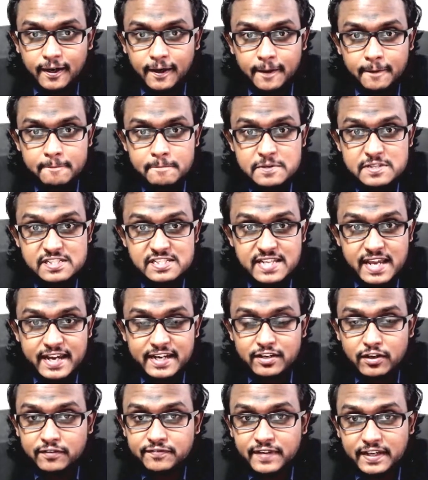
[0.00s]
state
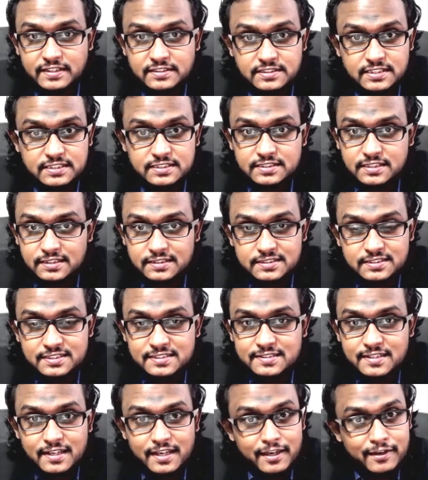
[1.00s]
of existence
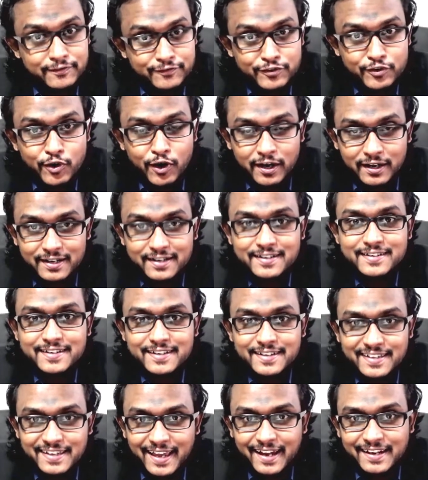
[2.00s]
if you are a
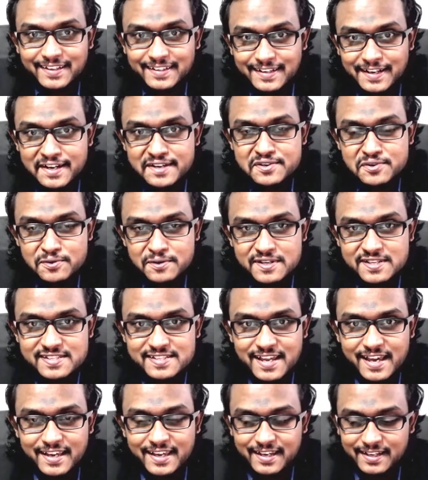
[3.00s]
candidate who is
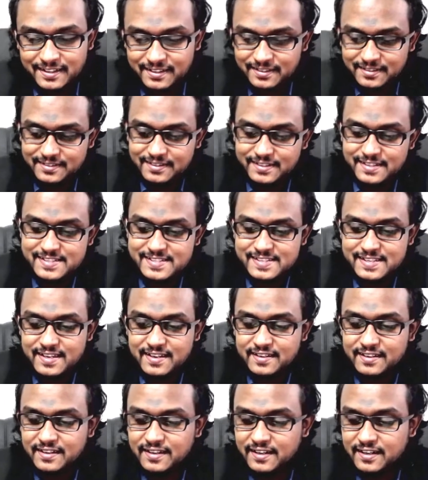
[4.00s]
taking this
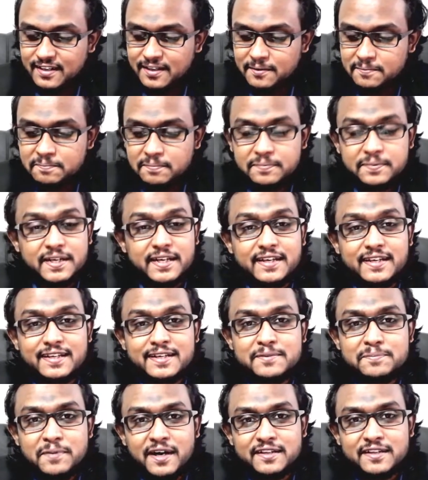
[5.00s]
particular
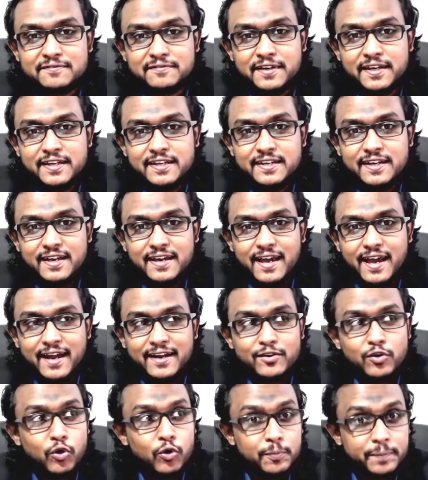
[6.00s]
pathway and
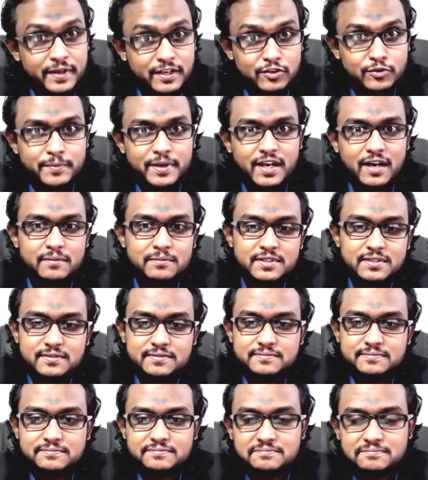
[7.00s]
hoping to become a
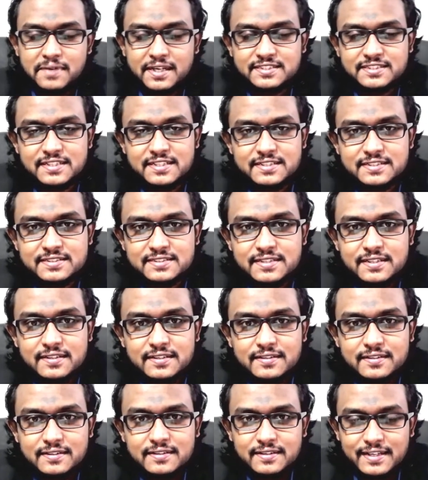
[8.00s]
bachelor's
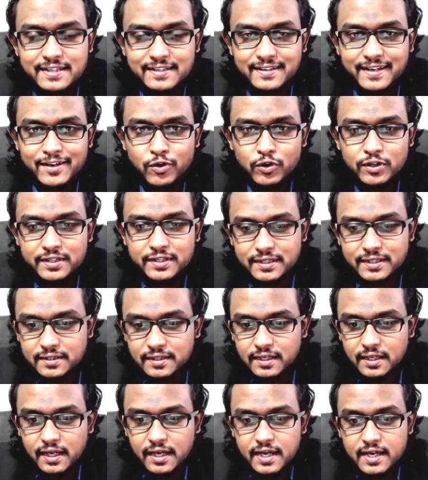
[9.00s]
degree holder.
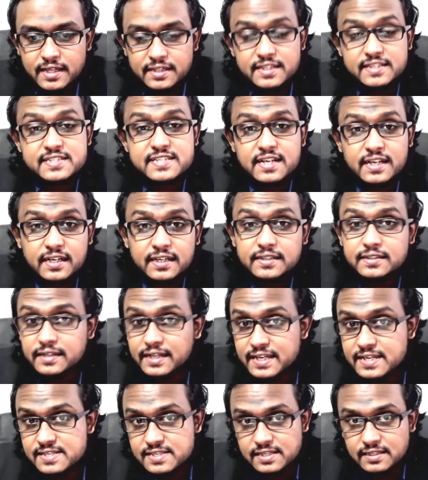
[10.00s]
The second
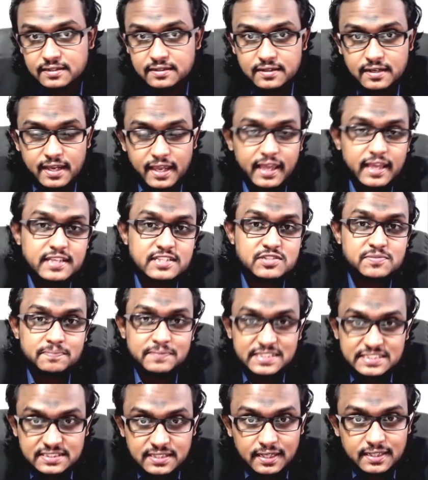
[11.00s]
reason is
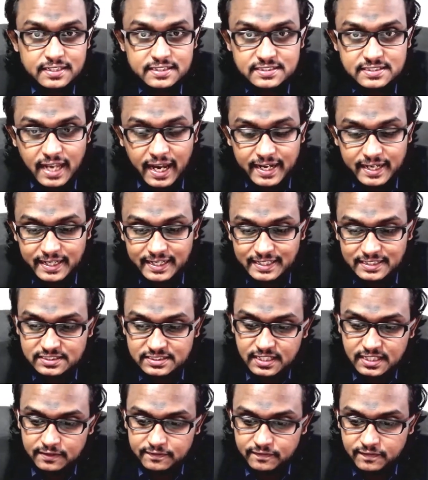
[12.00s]
misunderstanding
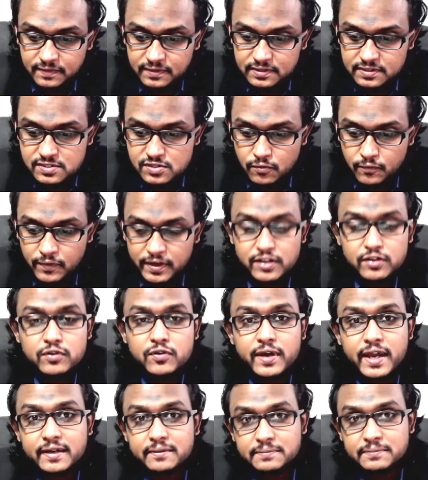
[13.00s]
itself. So when you look
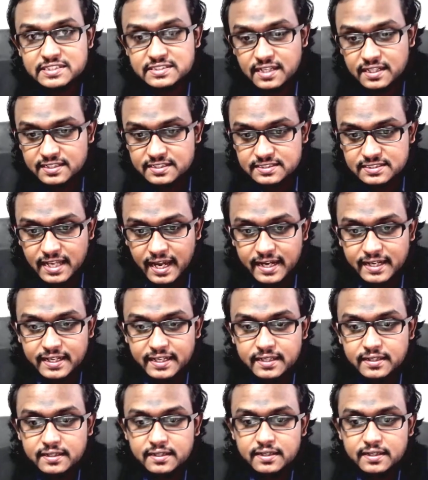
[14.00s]
at misunderstanding,